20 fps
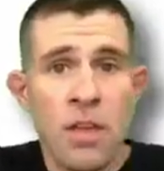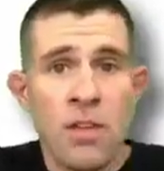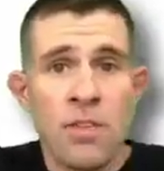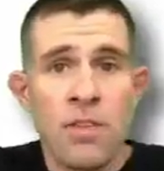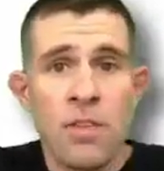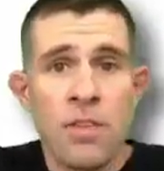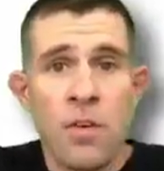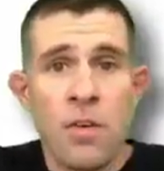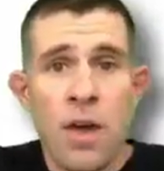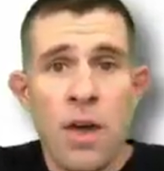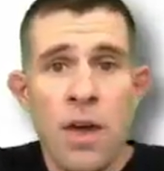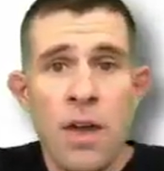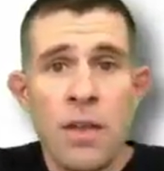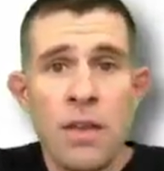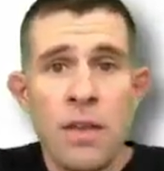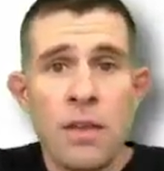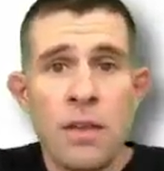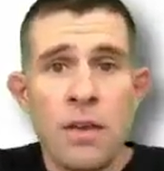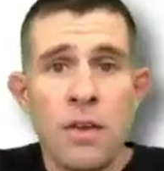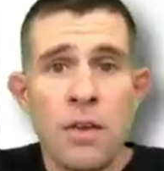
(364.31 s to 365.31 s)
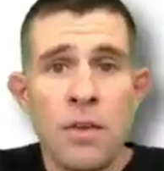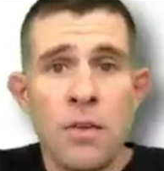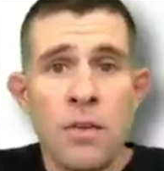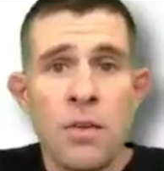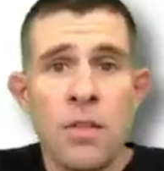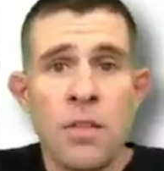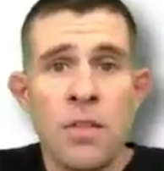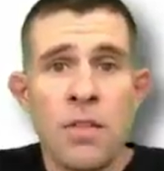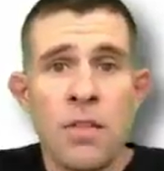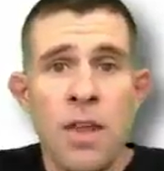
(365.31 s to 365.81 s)
So I
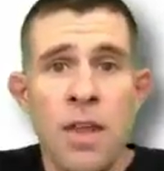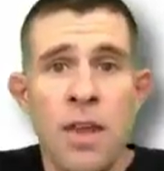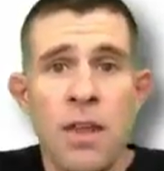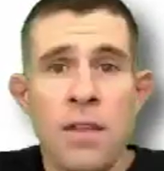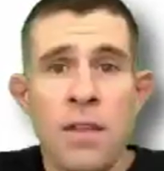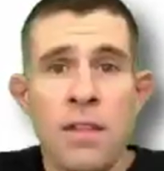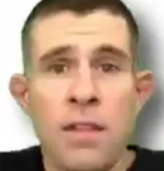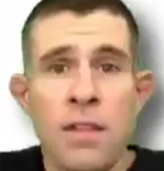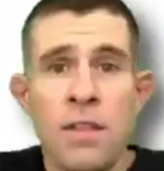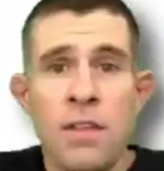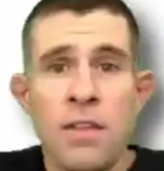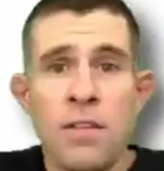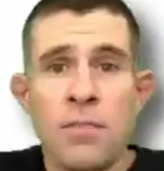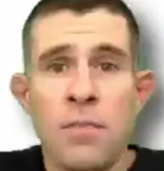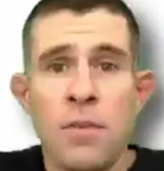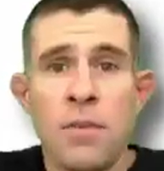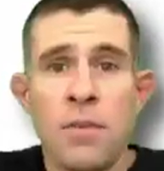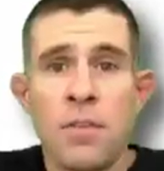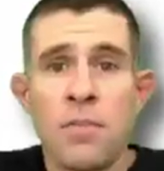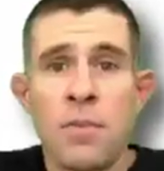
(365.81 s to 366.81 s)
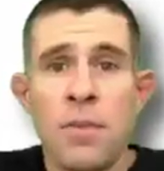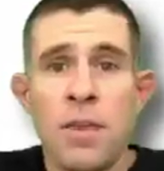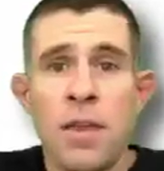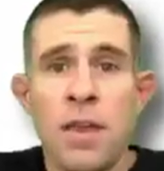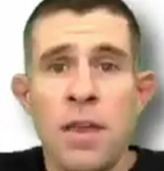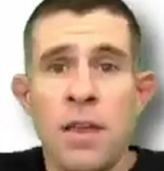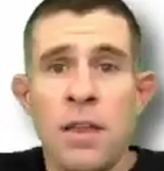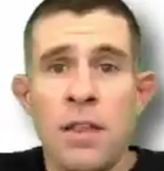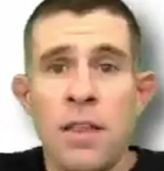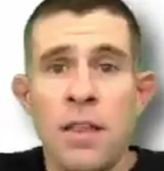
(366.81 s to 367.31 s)
know that this must
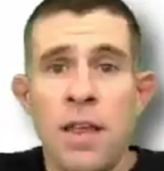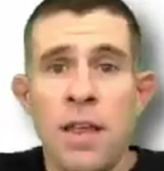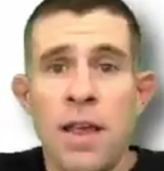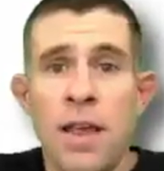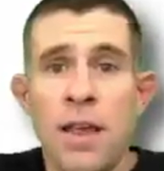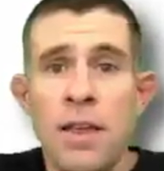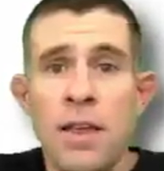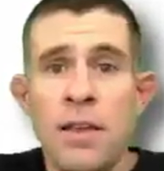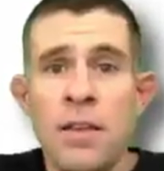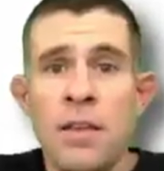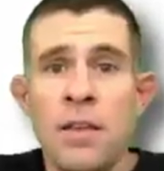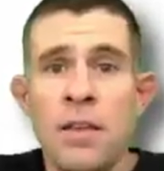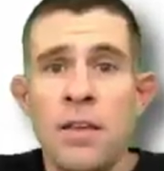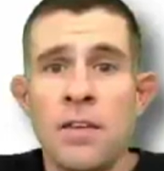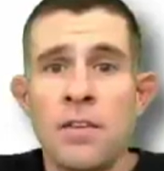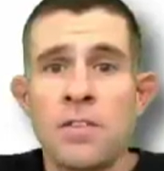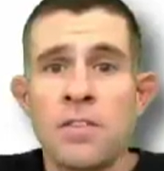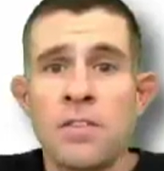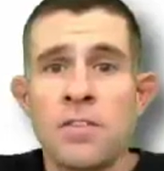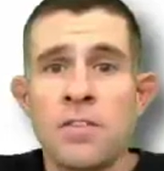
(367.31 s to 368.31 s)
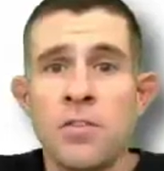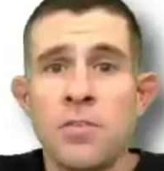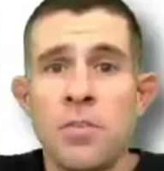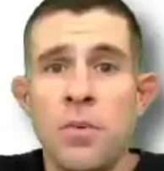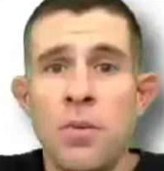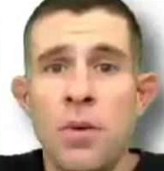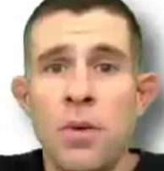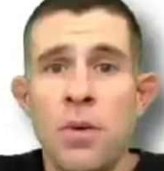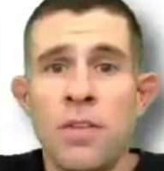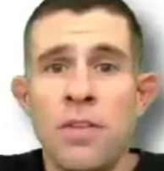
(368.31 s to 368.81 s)
be a line. Here's 2
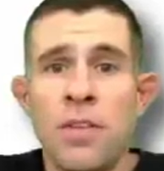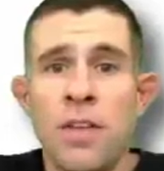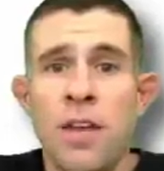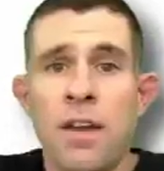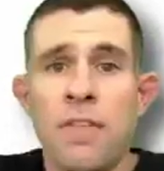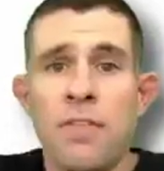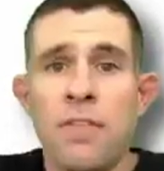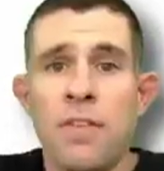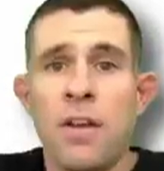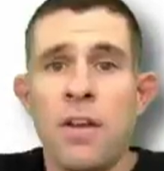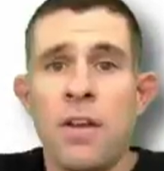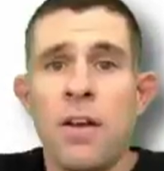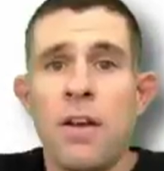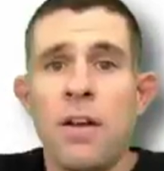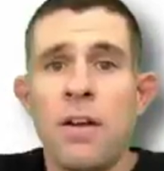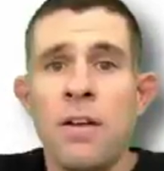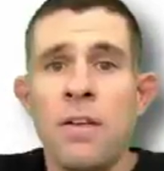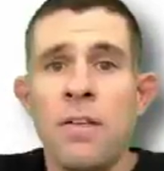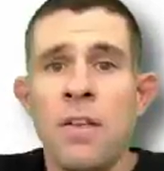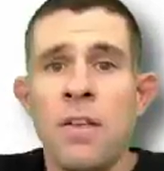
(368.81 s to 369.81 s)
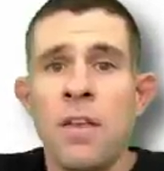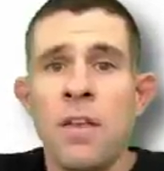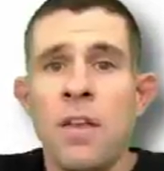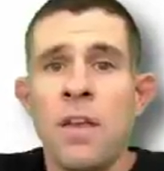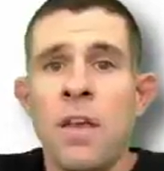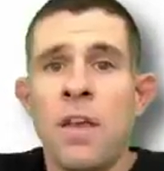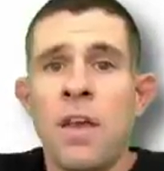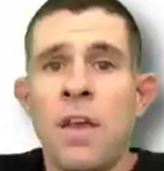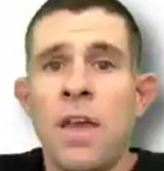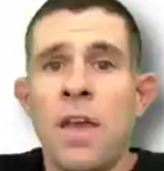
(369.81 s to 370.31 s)
points, F and R.
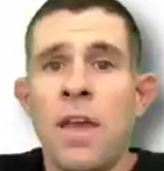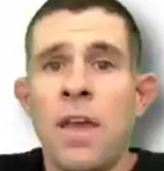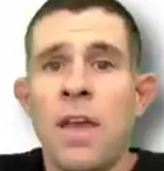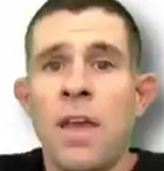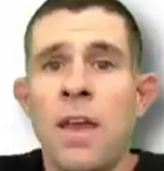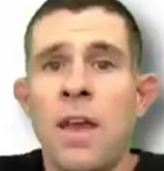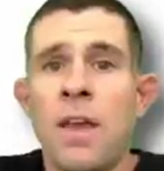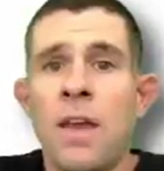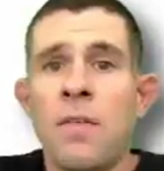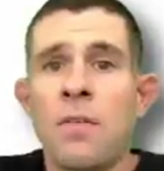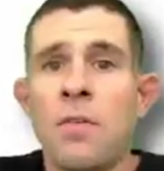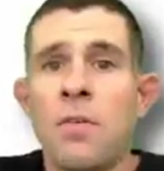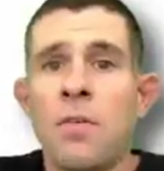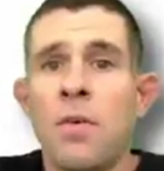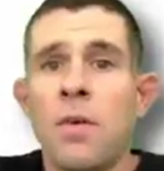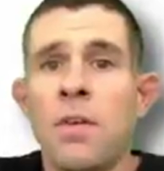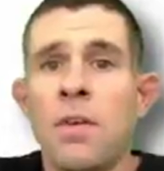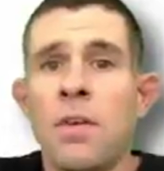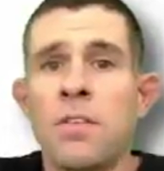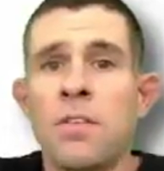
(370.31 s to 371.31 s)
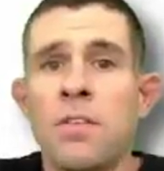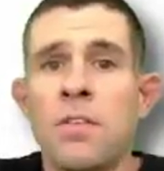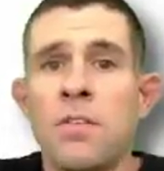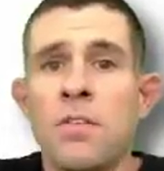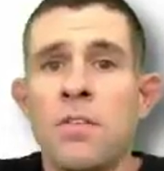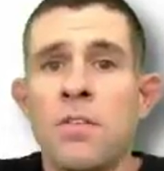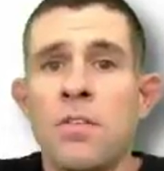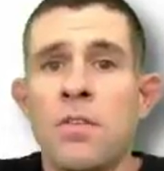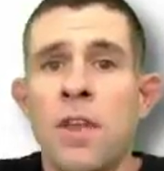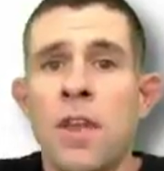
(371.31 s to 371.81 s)
And I'm going
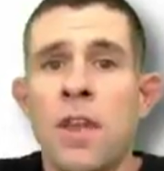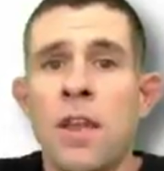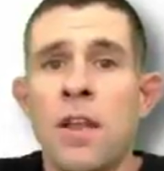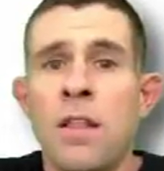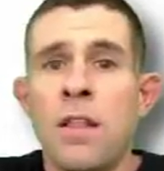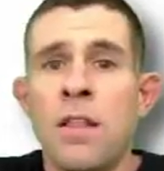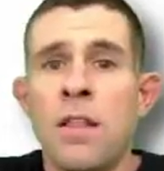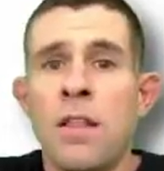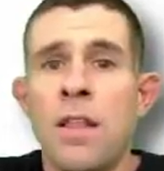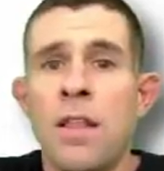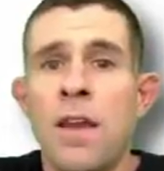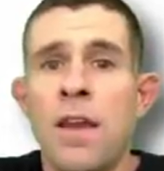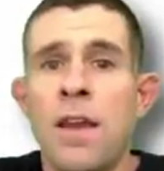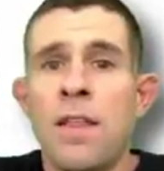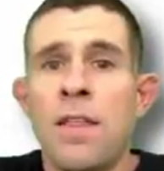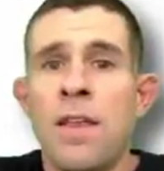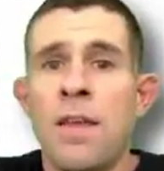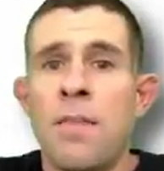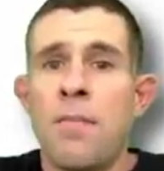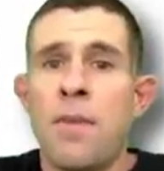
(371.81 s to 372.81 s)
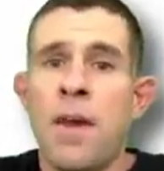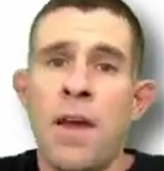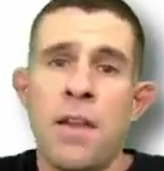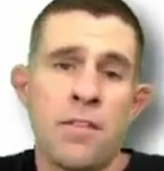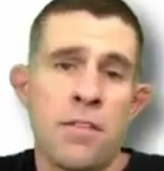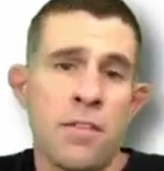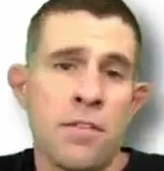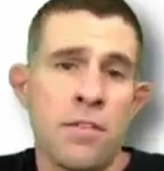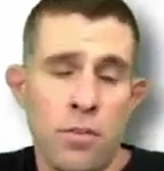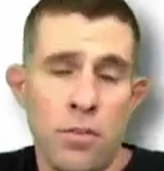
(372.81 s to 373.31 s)
to create a line that
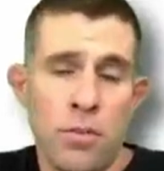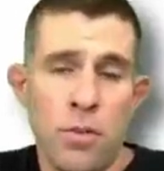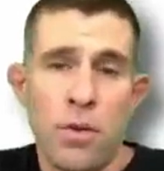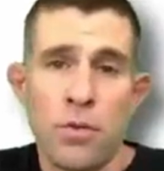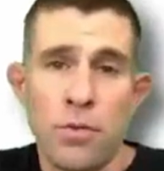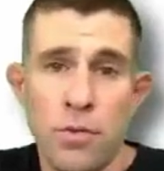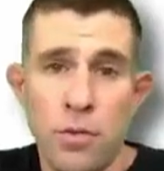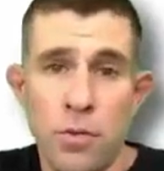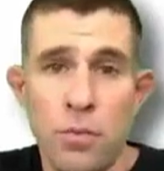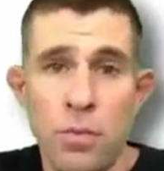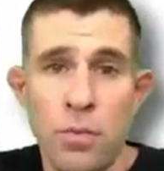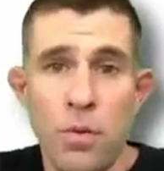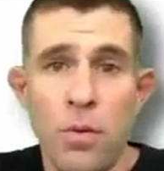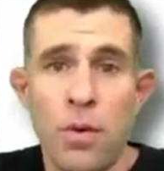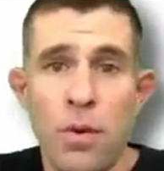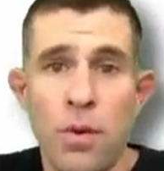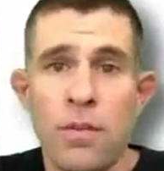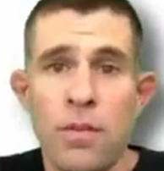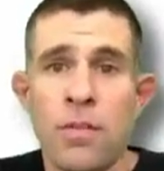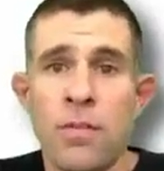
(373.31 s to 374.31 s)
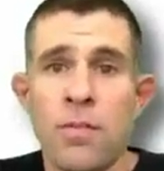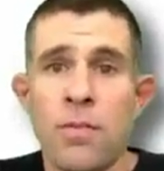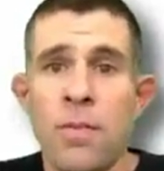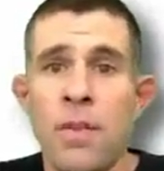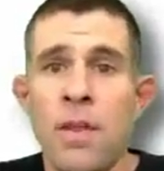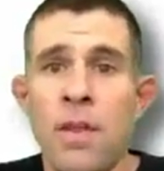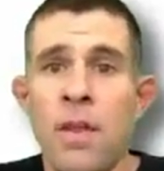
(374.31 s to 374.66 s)
passes through those 2 points.